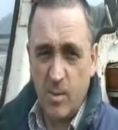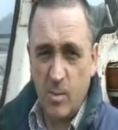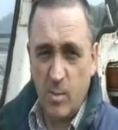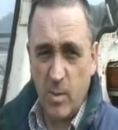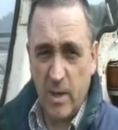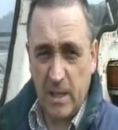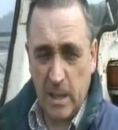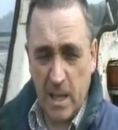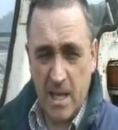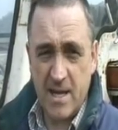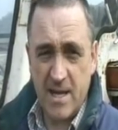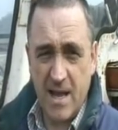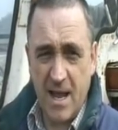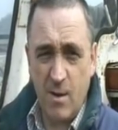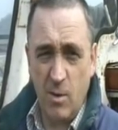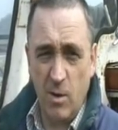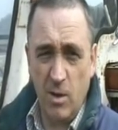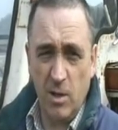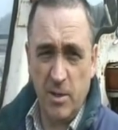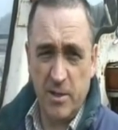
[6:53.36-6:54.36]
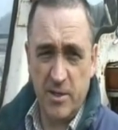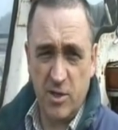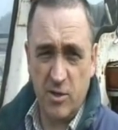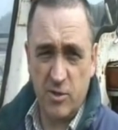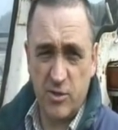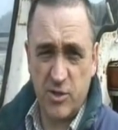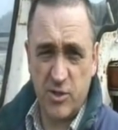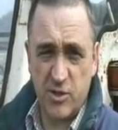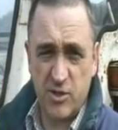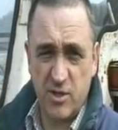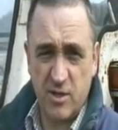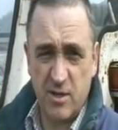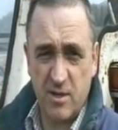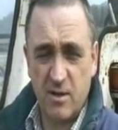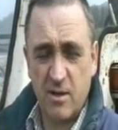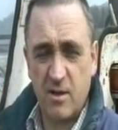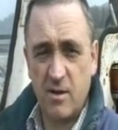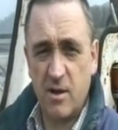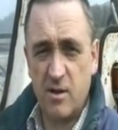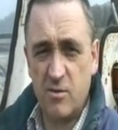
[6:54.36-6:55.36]
We cleaned out all the dust
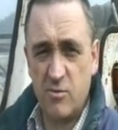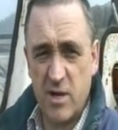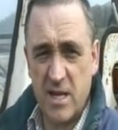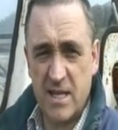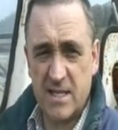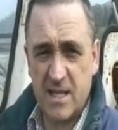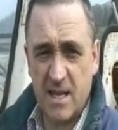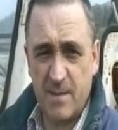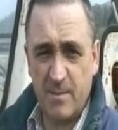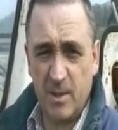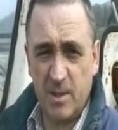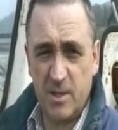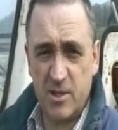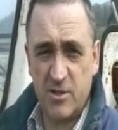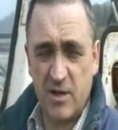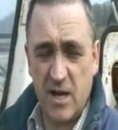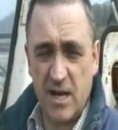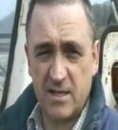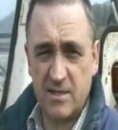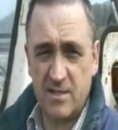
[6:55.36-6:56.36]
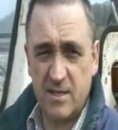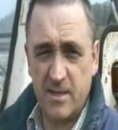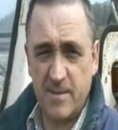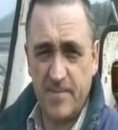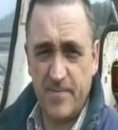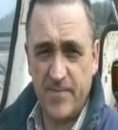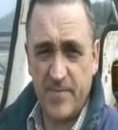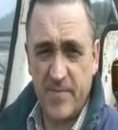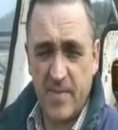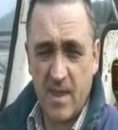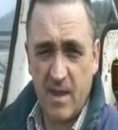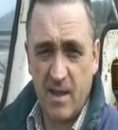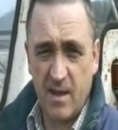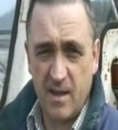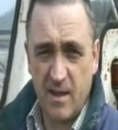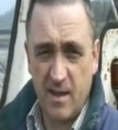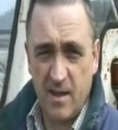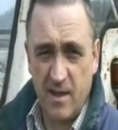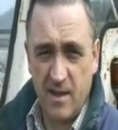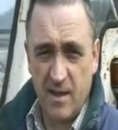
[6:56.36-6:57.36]
and reassembled the tractor,
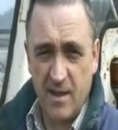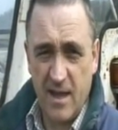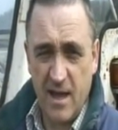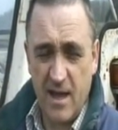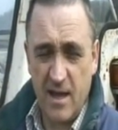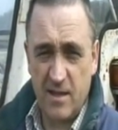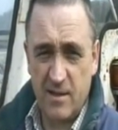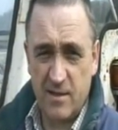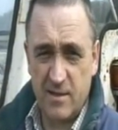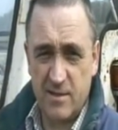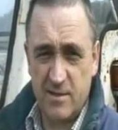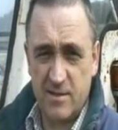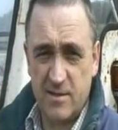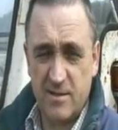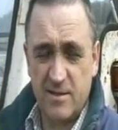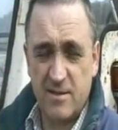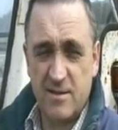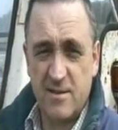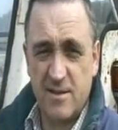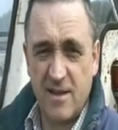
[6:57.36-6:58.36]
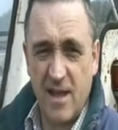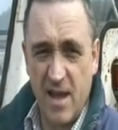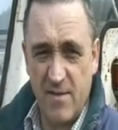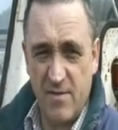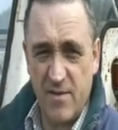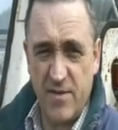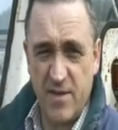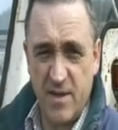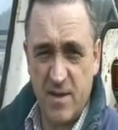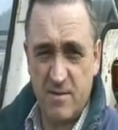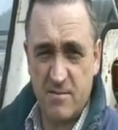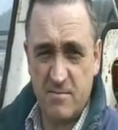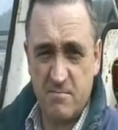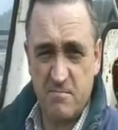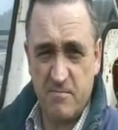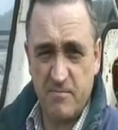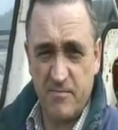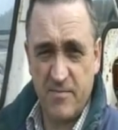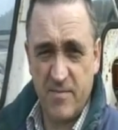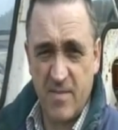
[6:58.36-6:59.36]
and everything
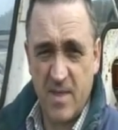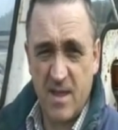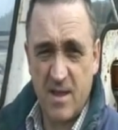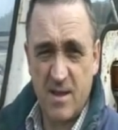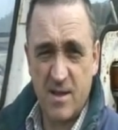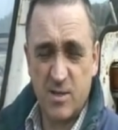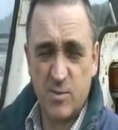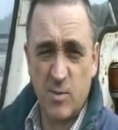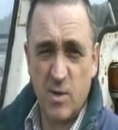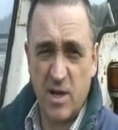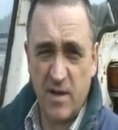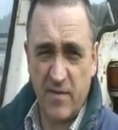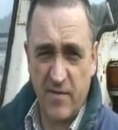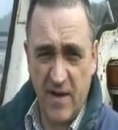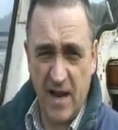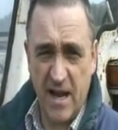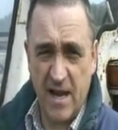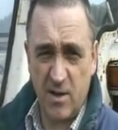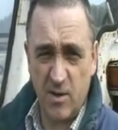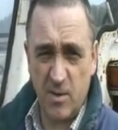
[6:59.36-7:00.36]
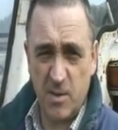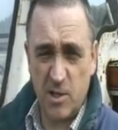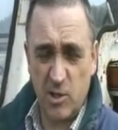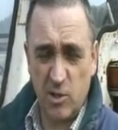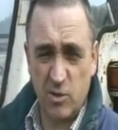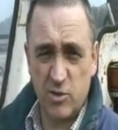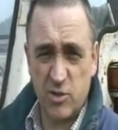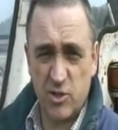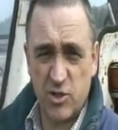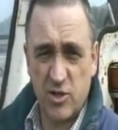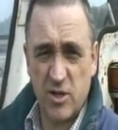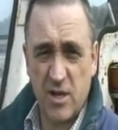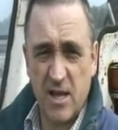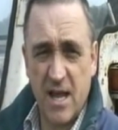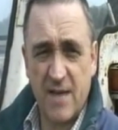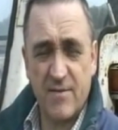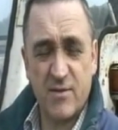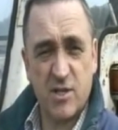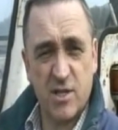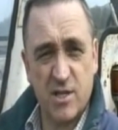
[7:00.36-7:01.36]
has worked fine on the clutch
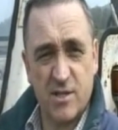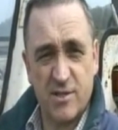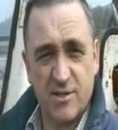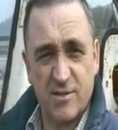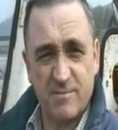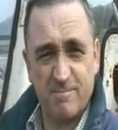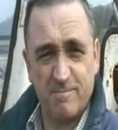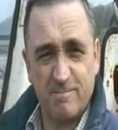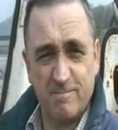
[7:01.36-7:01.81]
ever since.